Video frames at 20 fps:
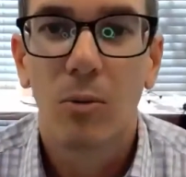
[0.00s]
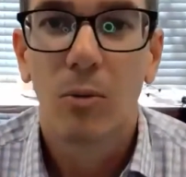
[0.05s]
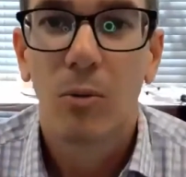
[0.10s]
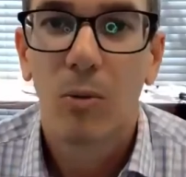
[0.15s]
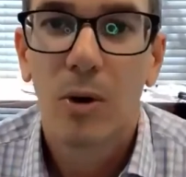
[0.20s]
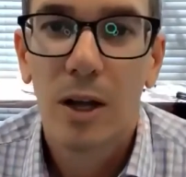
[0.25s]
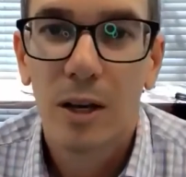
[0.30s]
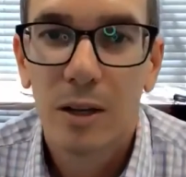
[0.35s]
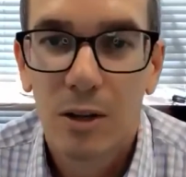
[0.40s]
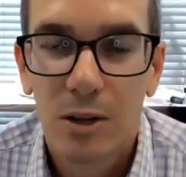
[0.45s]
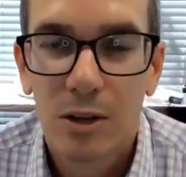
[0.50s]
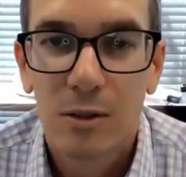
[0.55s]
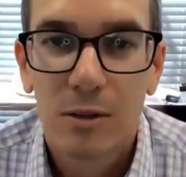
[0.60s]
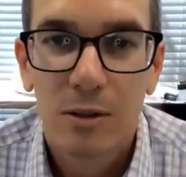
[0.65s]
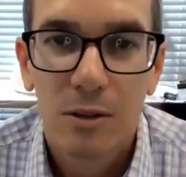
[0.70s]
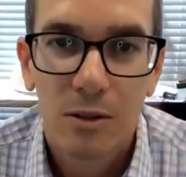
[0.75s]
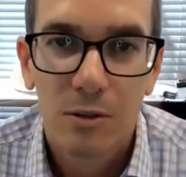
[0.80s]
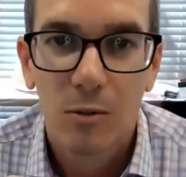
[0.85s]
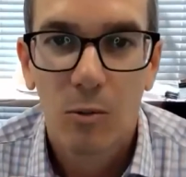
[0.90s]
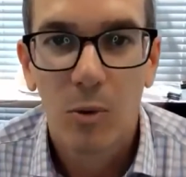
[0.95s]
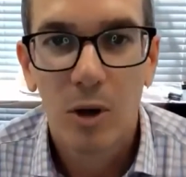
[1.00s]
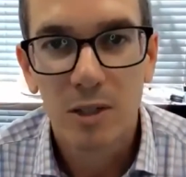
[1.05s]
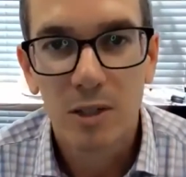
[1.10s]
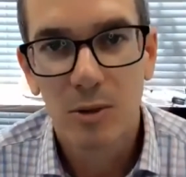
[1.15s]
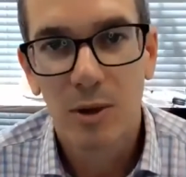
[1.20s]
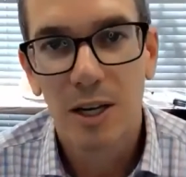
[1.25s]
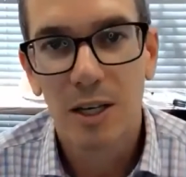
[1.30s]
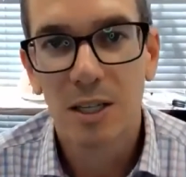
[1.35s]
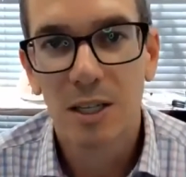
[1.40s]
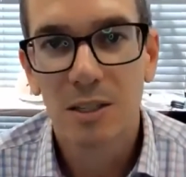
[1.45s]
what
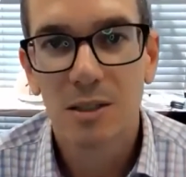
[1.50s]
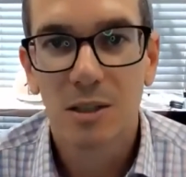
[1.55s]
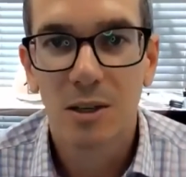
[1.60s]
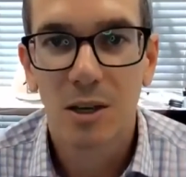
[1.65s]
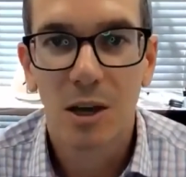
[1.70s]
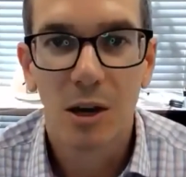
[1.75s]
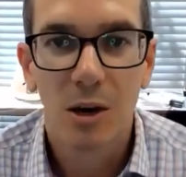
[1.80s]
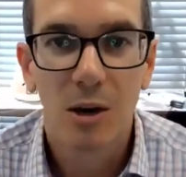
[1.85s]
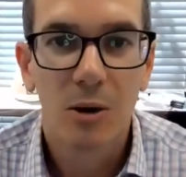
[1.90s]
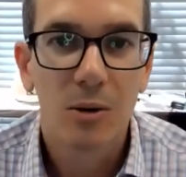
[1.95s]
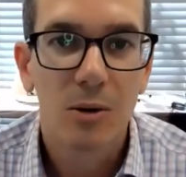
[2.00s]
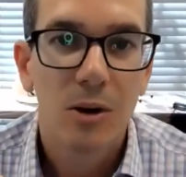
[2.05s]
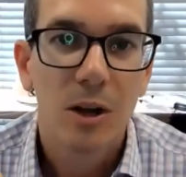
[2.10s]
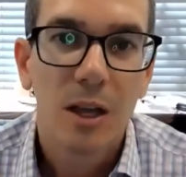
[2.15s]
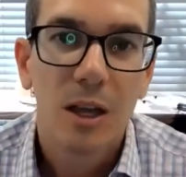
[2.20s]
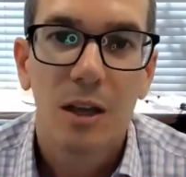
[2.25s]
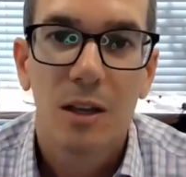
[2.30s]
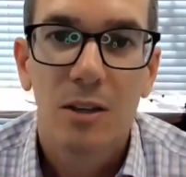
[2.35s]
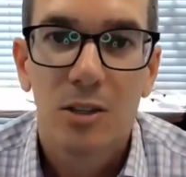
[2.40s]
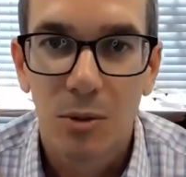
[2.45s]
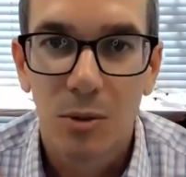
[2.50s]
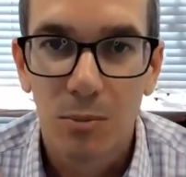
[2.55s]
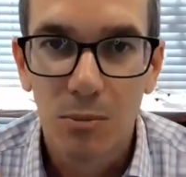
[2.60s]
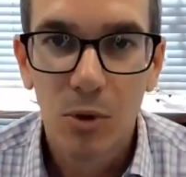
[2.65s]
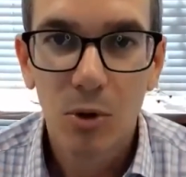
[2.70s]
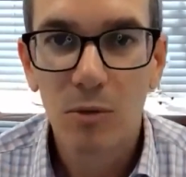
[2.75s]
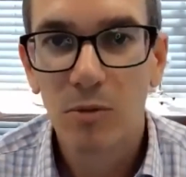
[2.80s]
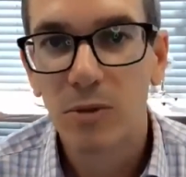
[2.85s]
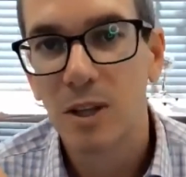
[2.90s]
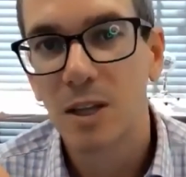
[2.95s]
do I need to know to
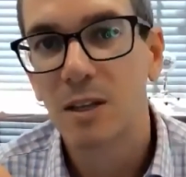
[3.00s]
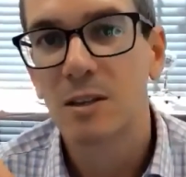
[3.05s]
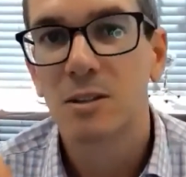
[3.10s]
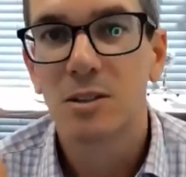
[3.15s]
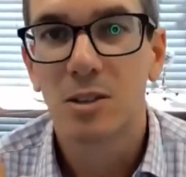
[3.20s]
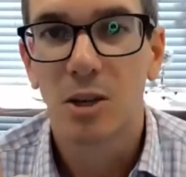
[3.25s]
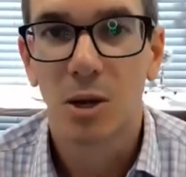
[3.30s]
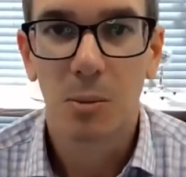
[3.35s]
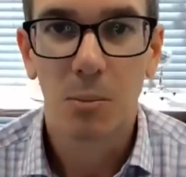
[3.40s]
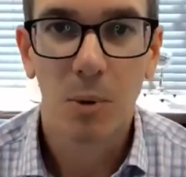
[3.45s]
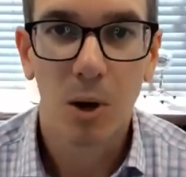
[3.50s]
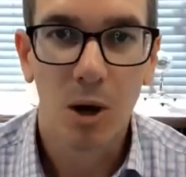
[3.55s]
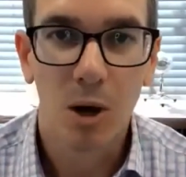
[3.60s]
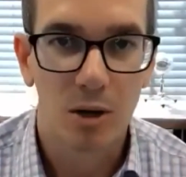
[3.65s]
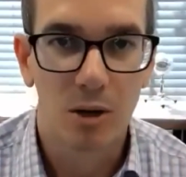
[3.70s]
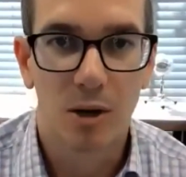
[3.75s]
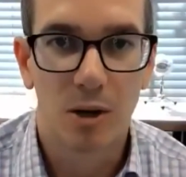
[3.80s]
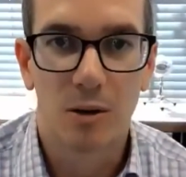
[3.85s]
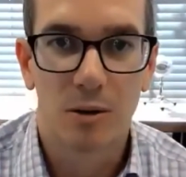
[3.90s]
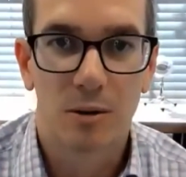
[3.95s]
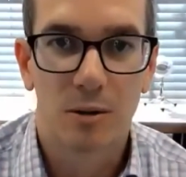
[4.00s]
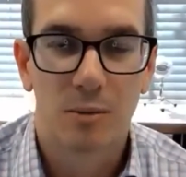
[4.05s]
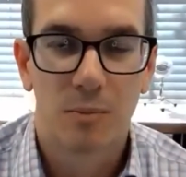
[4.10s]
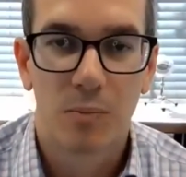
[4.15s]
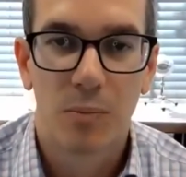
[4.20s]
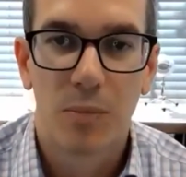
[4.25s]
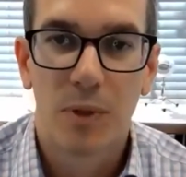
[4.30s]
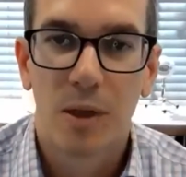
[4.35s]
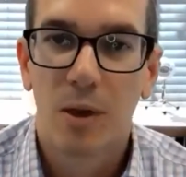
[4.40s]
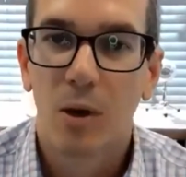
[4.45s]
move in tomorrow?
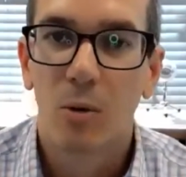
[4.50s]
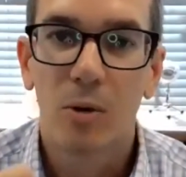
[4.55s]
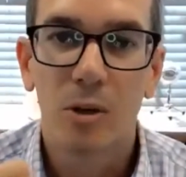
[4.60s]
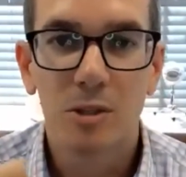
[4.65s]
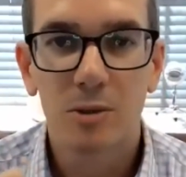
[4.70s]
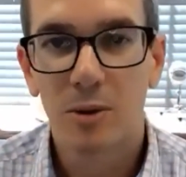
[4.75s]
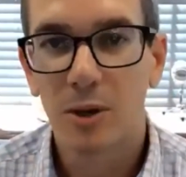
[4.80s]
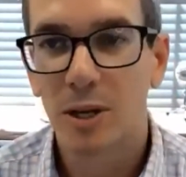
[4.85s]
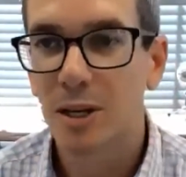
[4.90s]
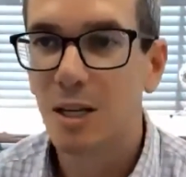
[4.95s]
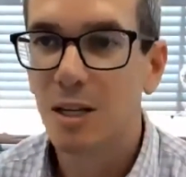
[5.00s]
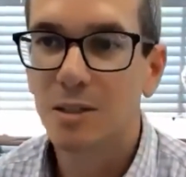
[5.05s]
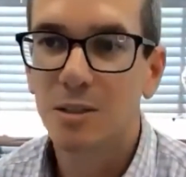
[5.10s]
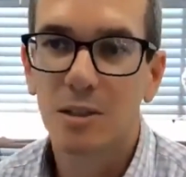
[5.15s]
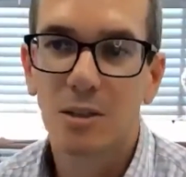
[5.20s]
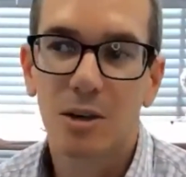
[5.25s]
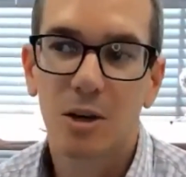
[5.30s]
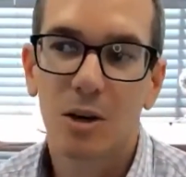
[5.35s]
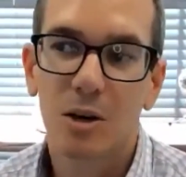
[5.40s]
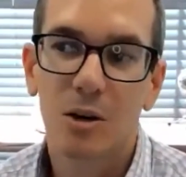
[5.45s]
What do I need to